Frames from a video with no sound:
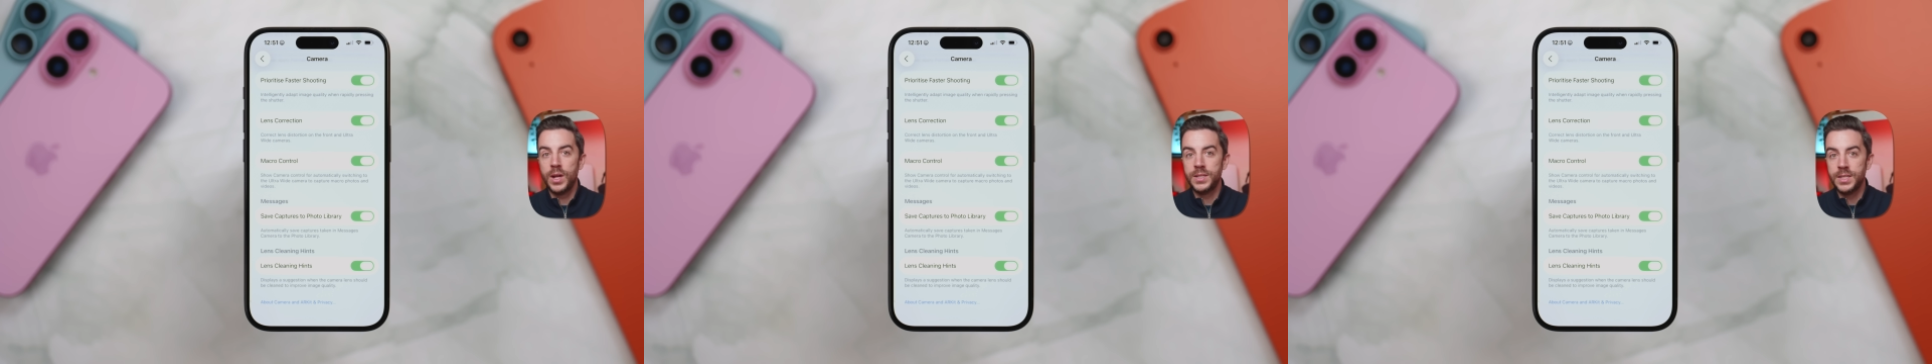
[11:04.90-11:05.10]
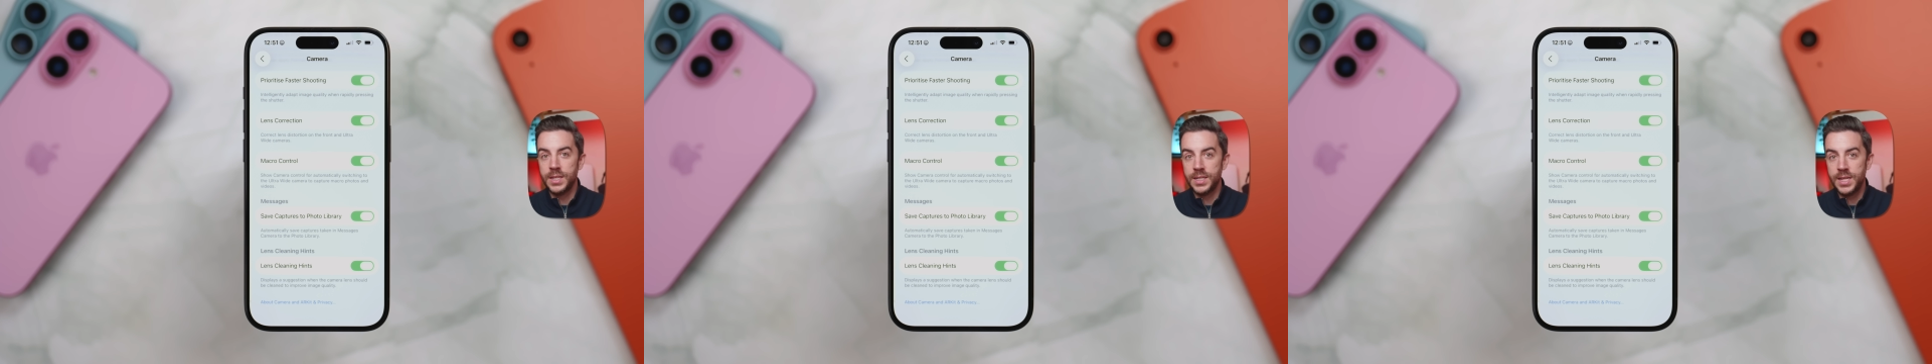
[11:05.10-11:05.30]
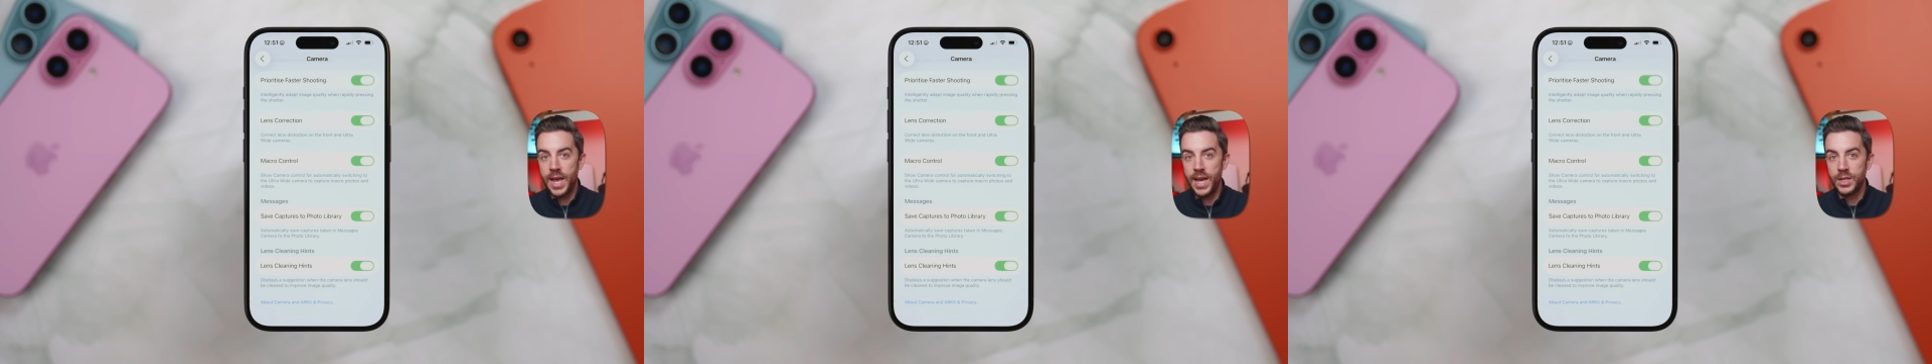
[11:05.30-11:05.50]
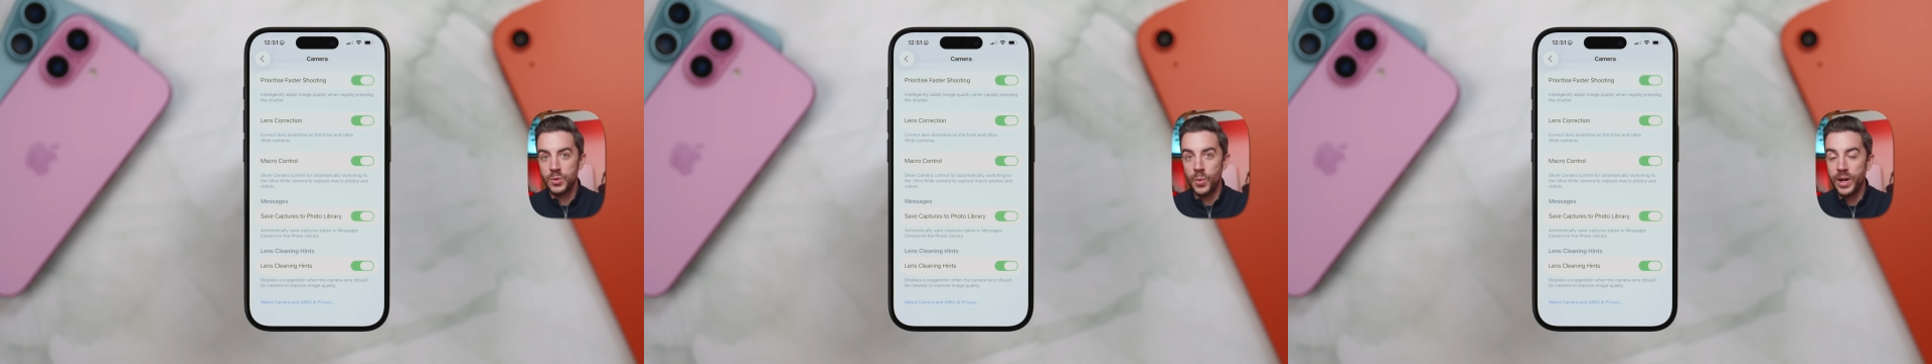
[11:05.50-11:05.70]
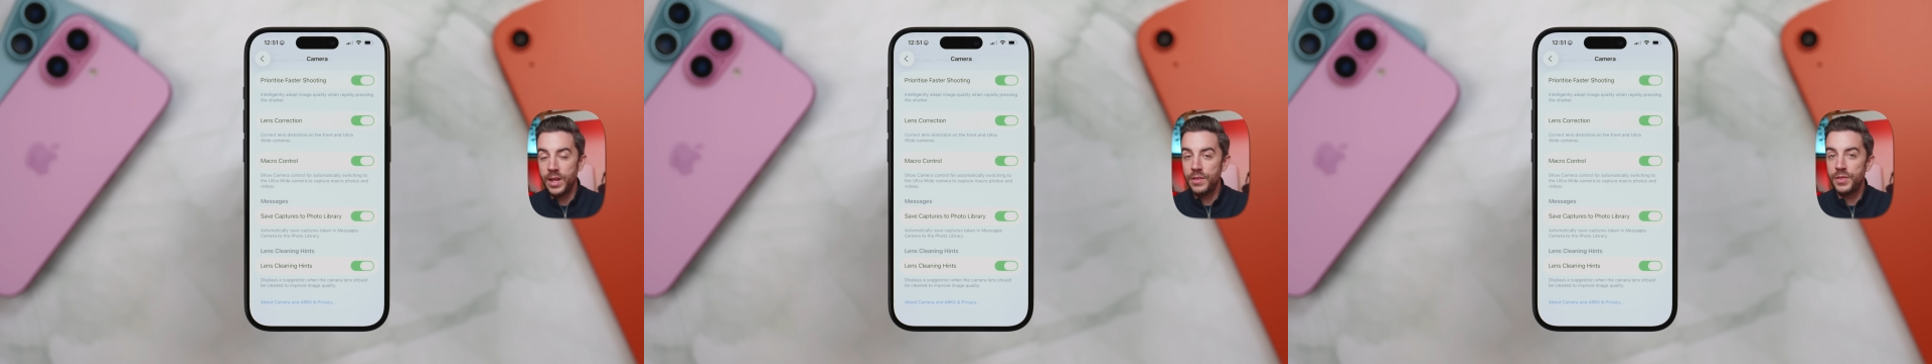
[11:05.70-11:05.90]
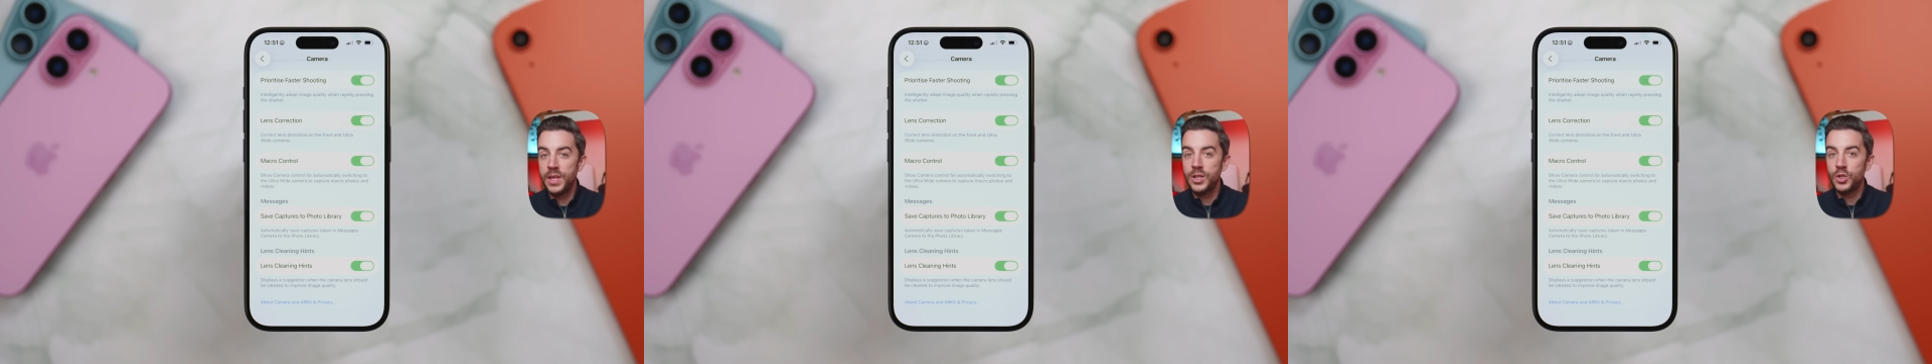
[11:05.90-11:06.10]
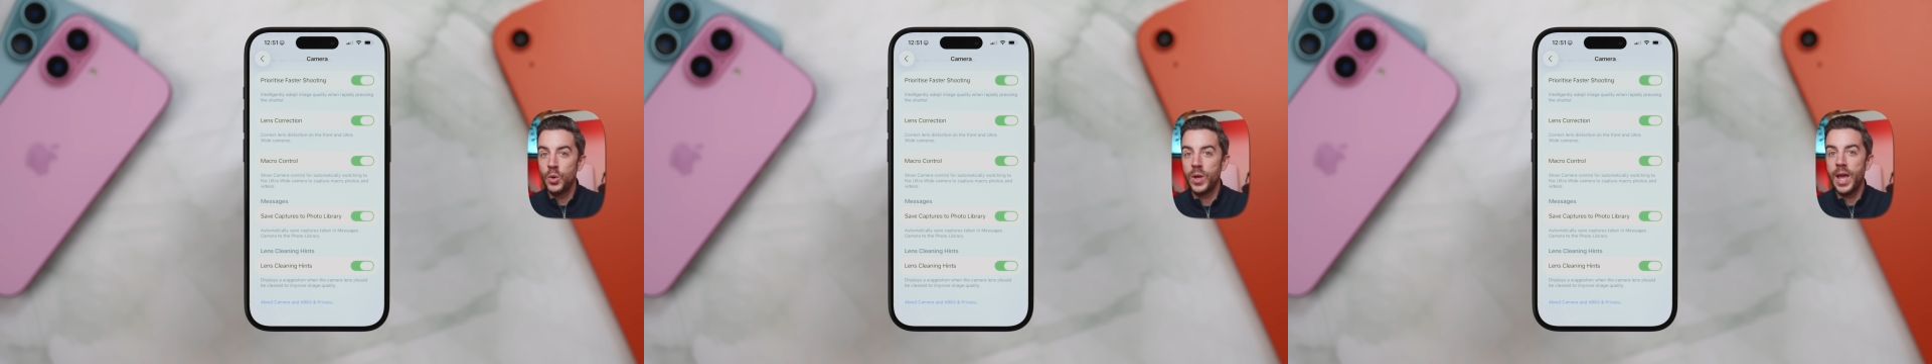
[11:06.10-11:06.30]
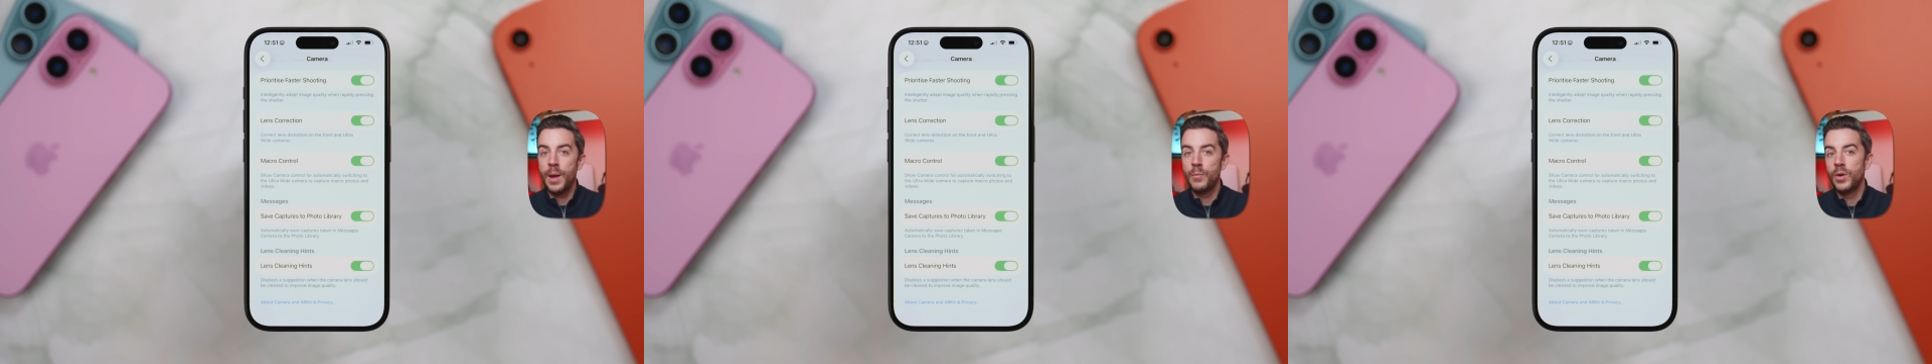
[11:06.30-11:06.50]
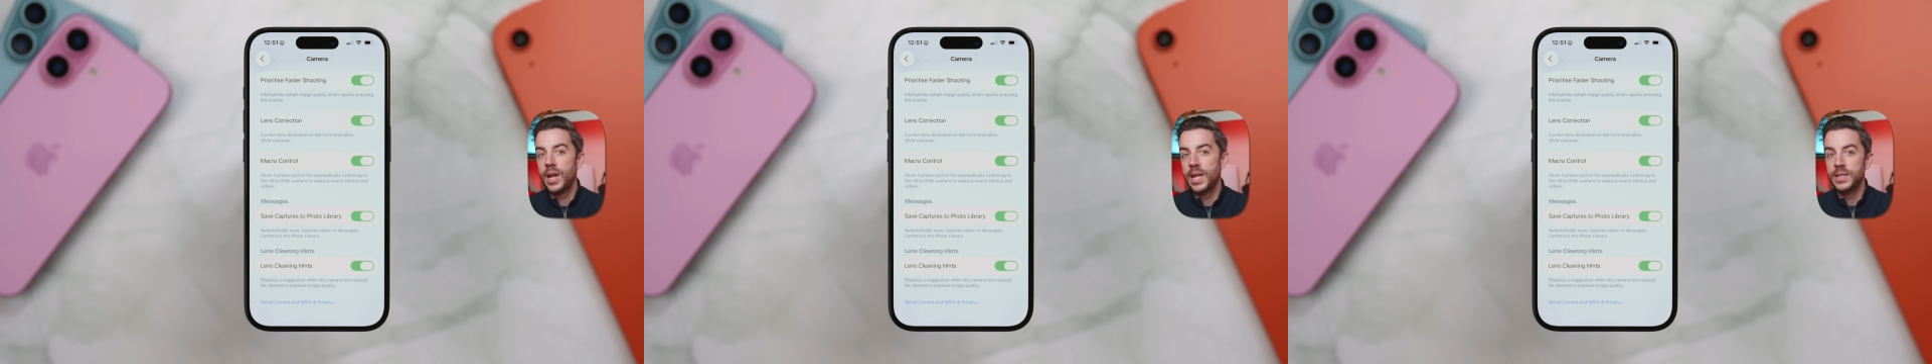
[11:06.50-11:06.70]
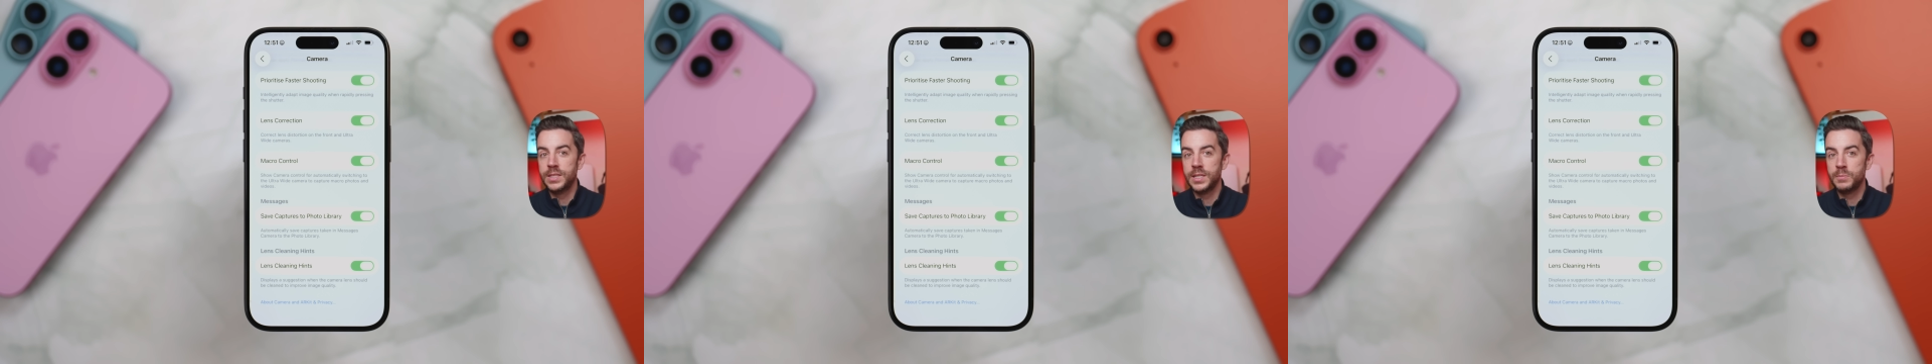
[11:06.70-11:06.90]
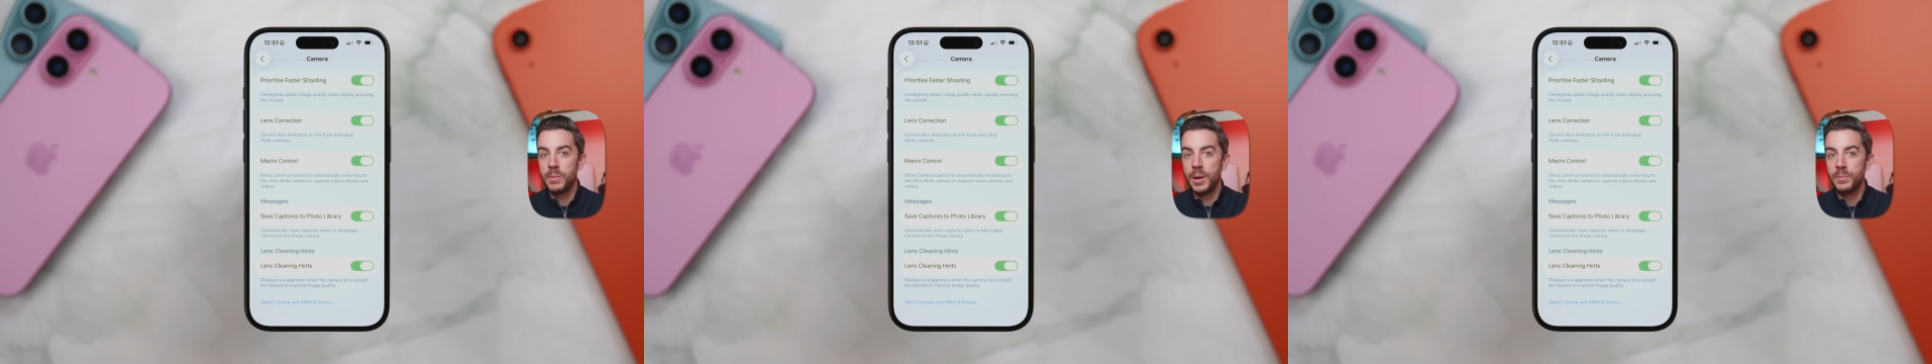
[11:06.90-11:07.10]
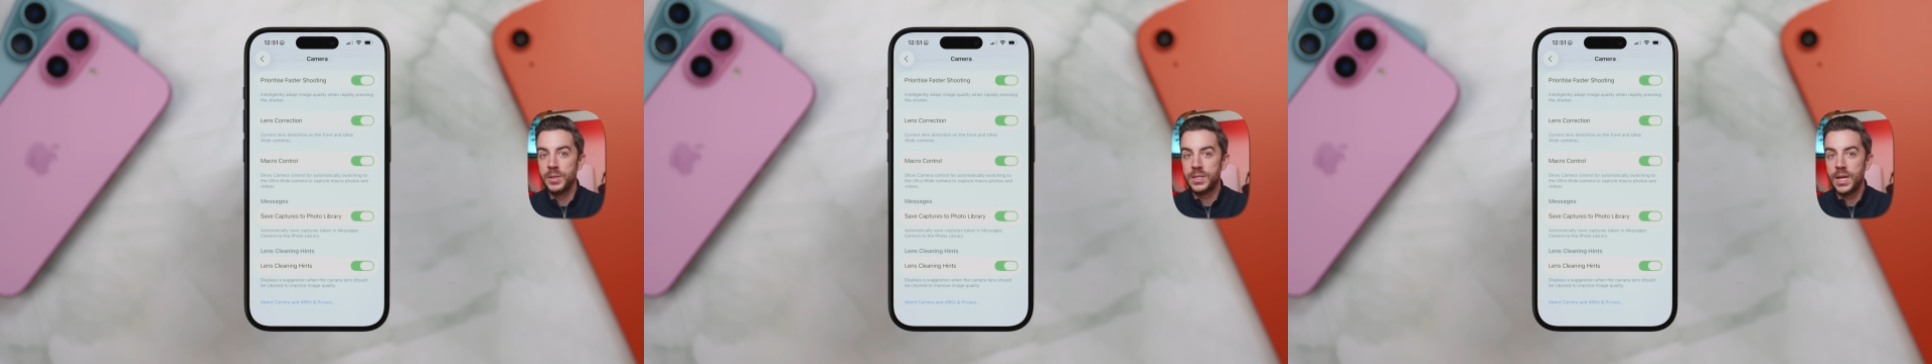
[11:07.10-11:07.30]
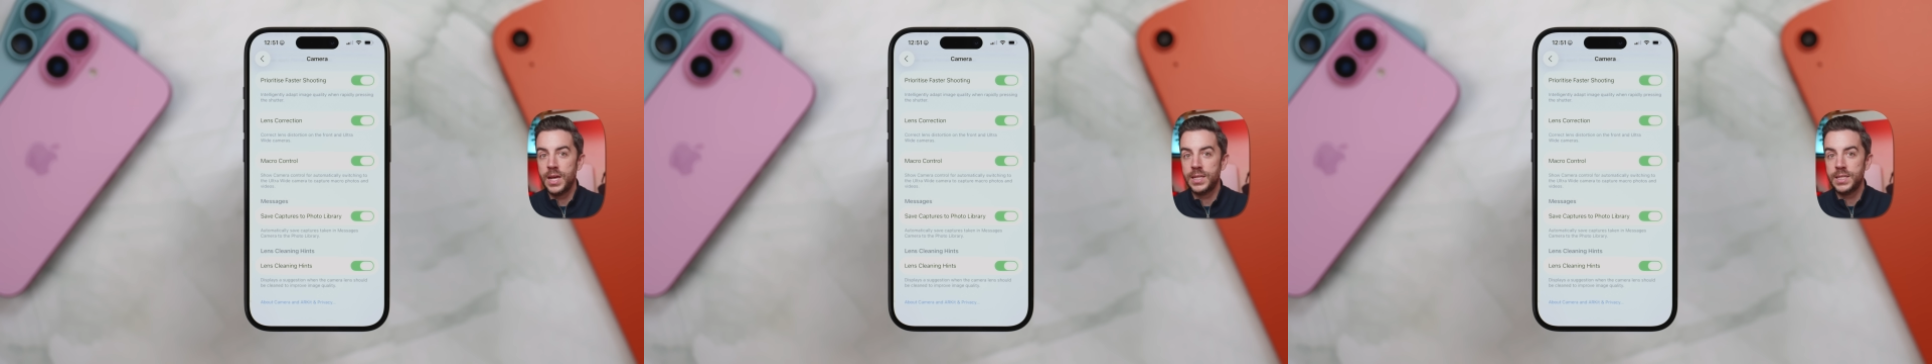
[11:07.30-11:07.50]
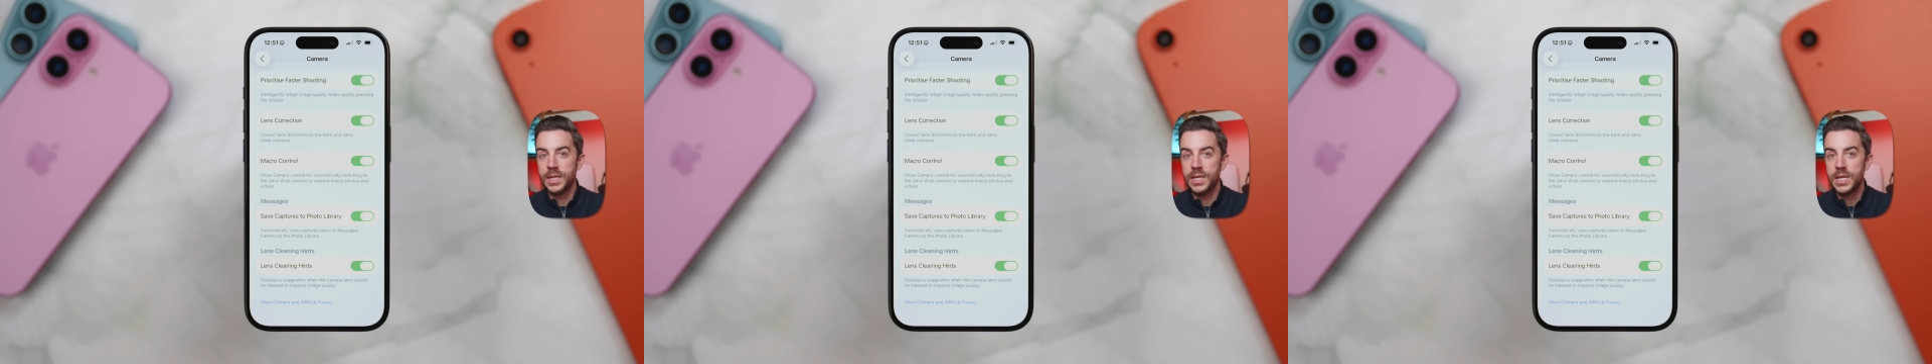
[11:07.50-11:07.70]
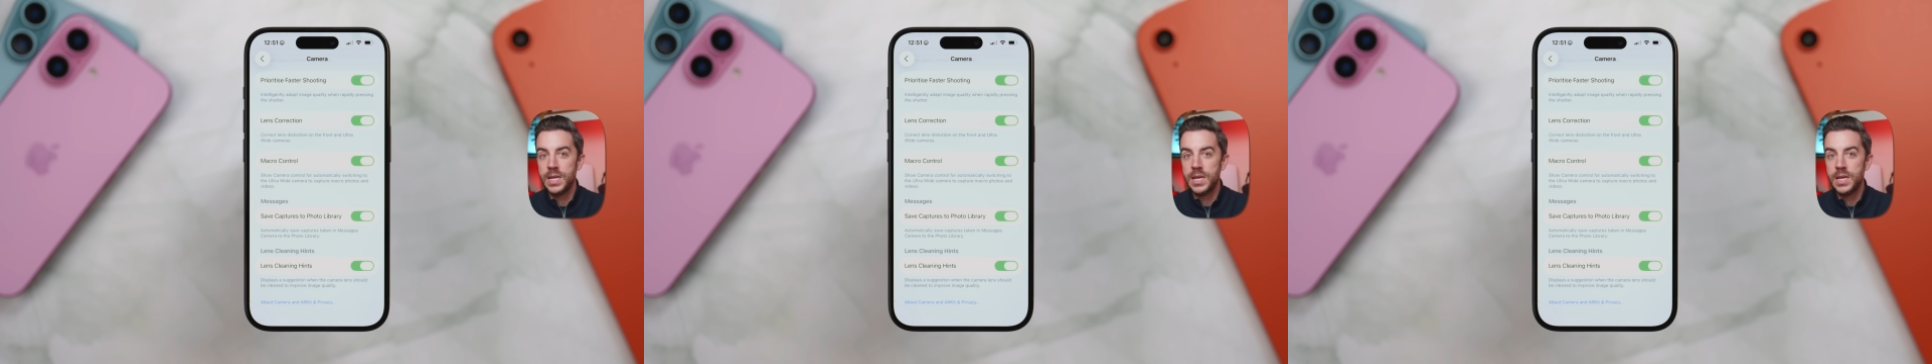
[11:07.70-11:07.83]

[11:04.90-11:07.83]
to detect when it thinks your camera lenses might be dirty,